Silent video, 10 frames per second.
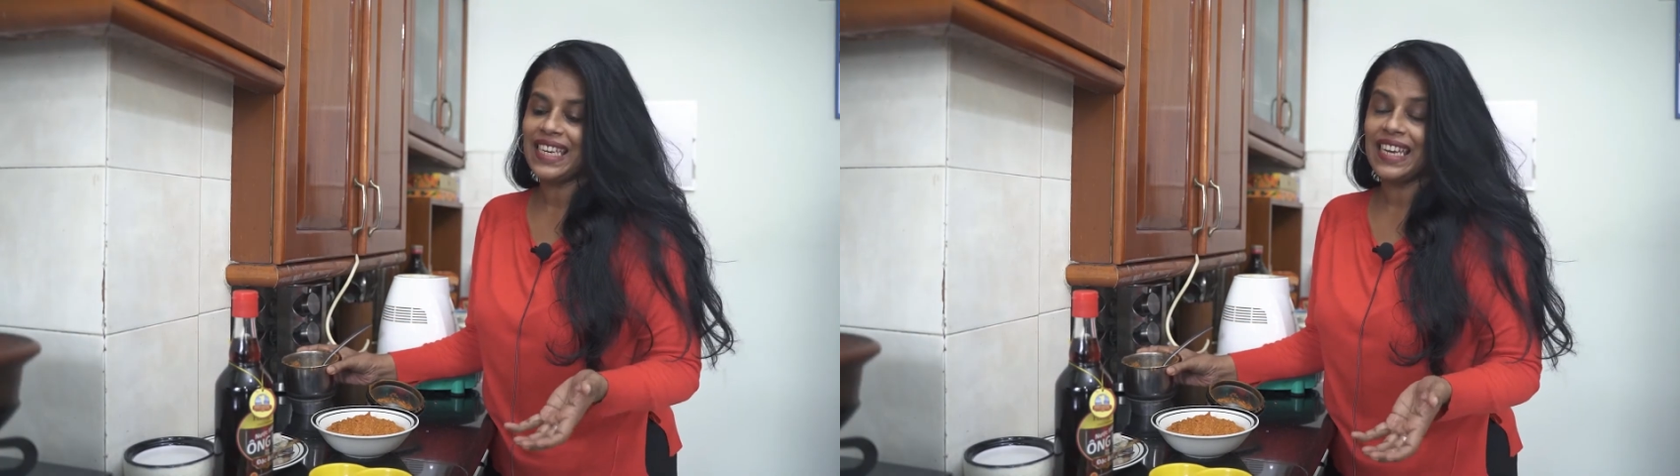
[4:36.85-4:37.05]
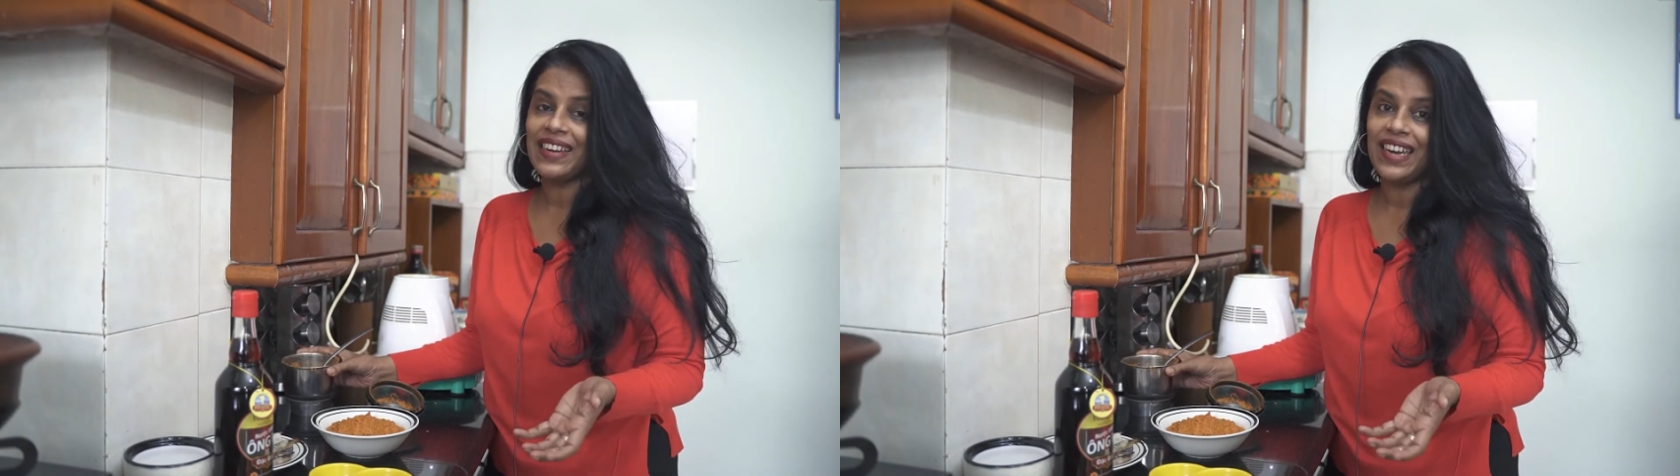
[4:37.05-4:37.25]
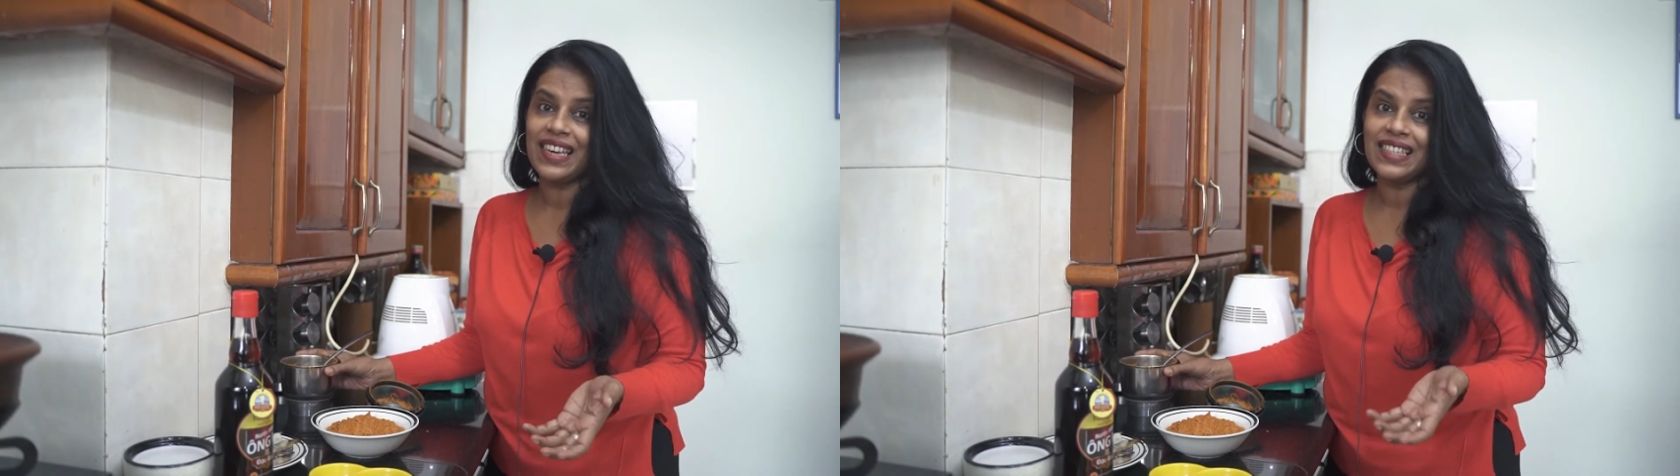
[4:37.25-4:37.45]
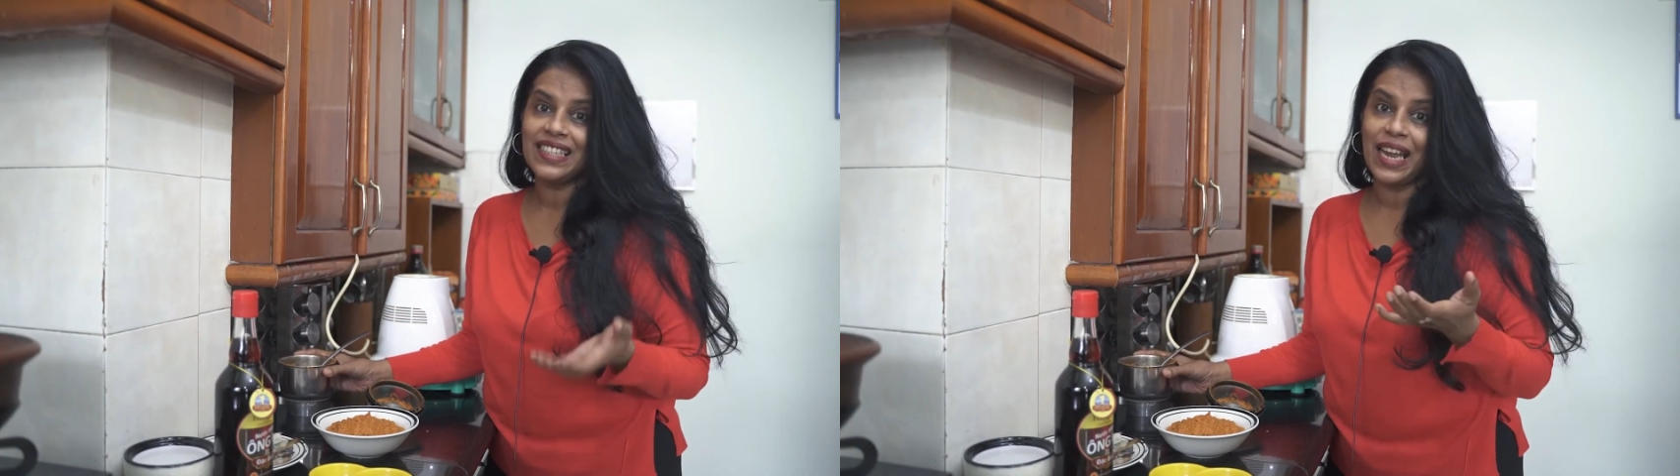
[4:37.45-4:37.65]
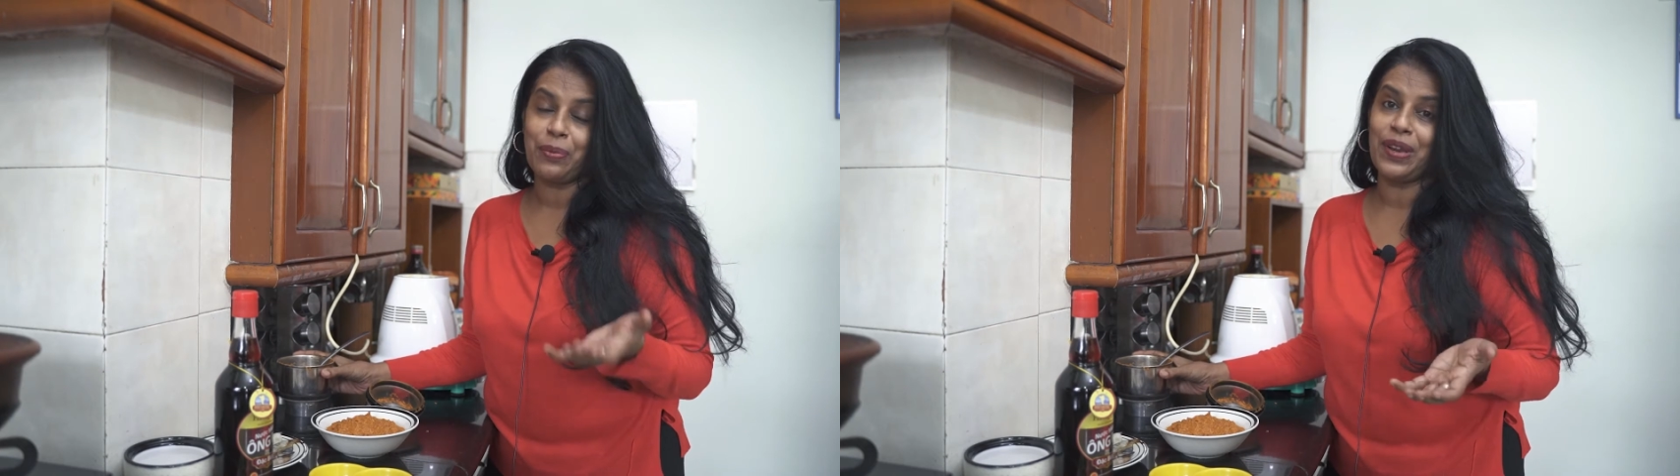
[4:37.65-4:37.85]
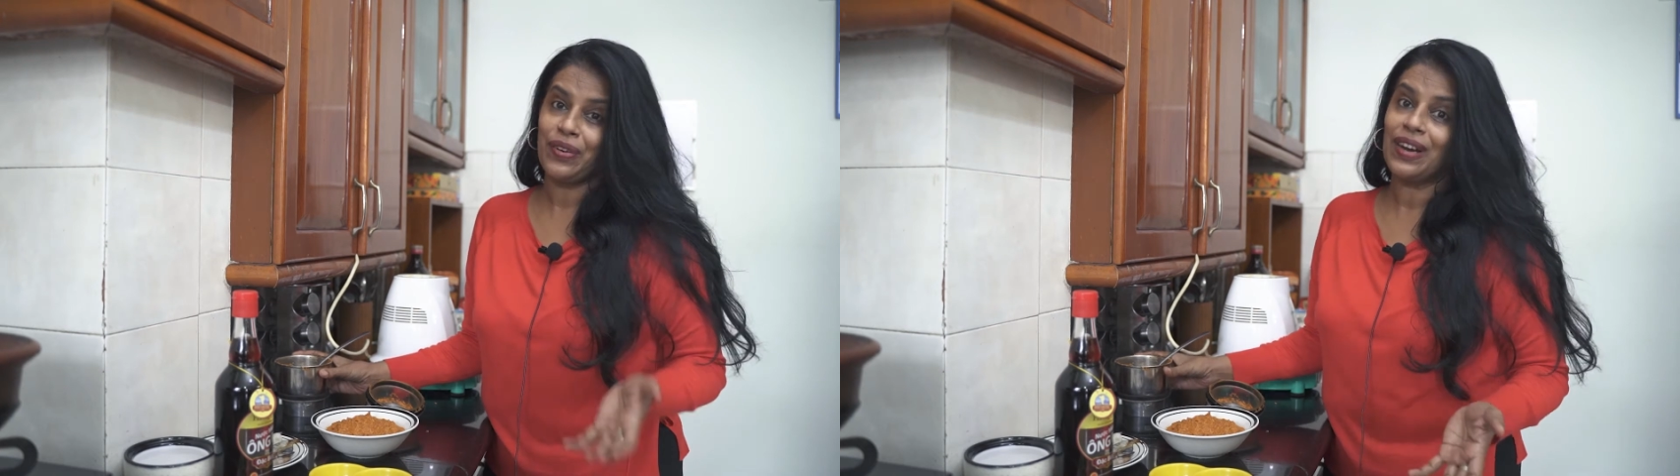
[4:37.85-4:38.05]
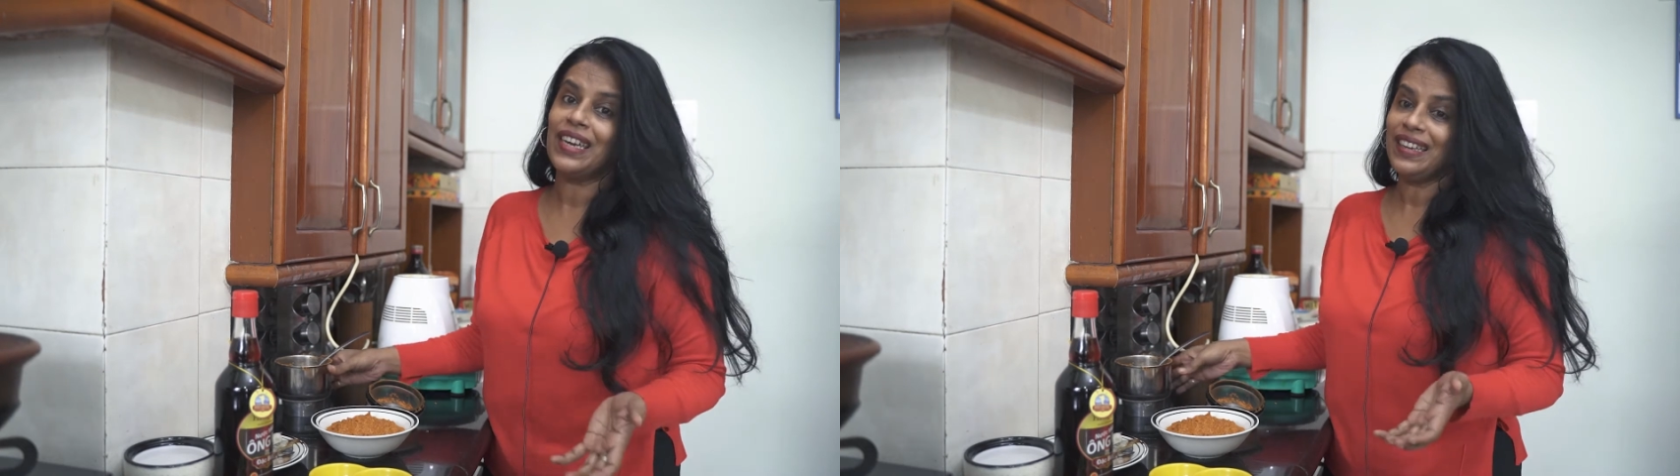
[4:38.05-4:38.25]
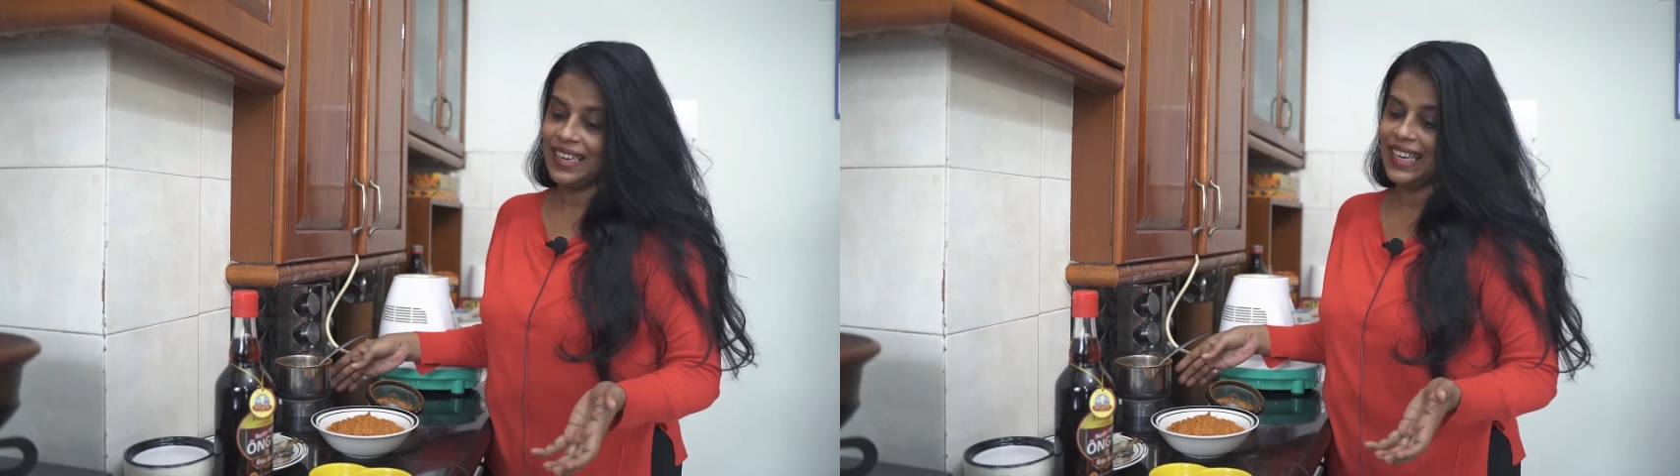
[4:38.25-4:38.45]
ingredients that we
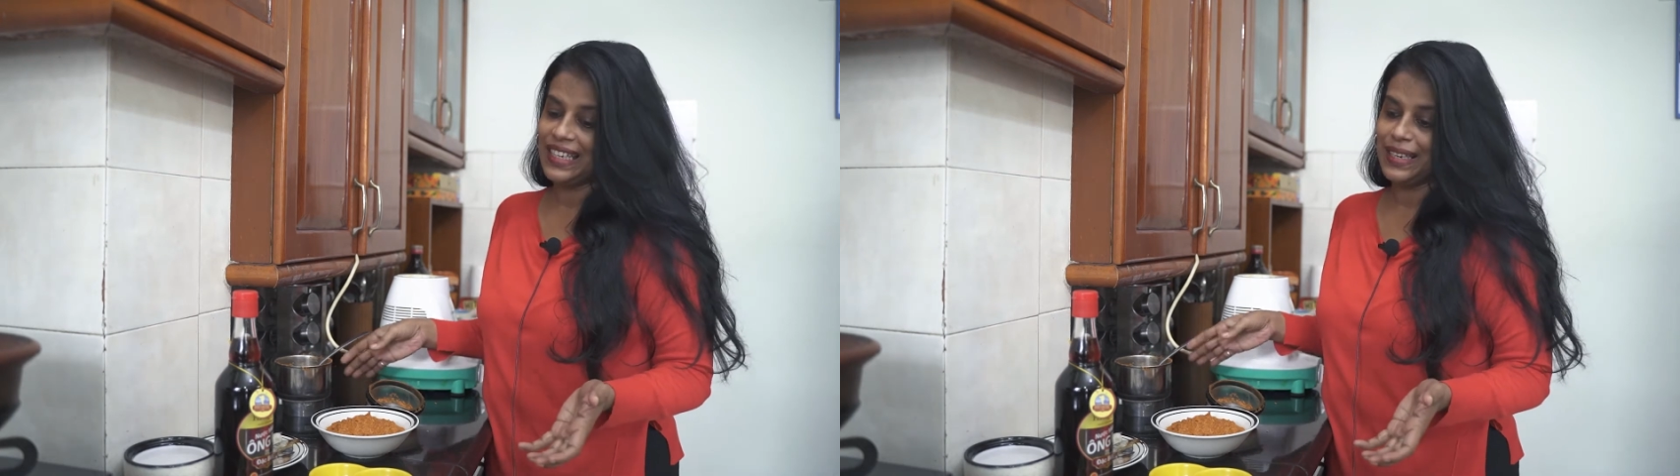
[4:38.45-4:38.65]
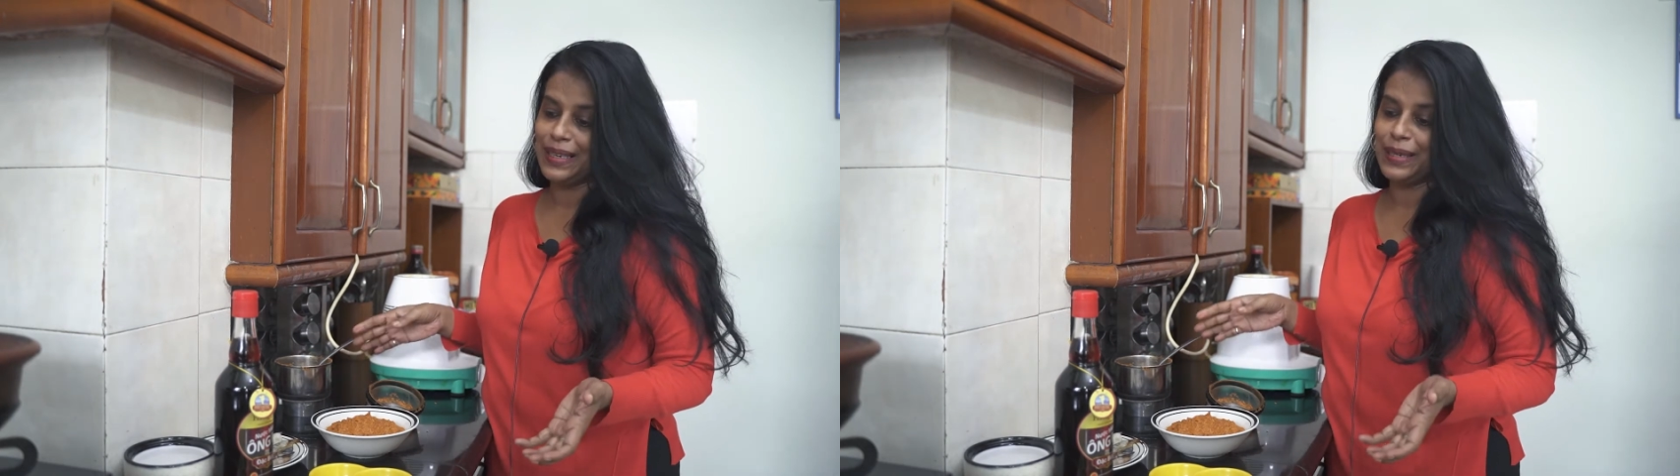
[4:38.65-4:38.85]
really need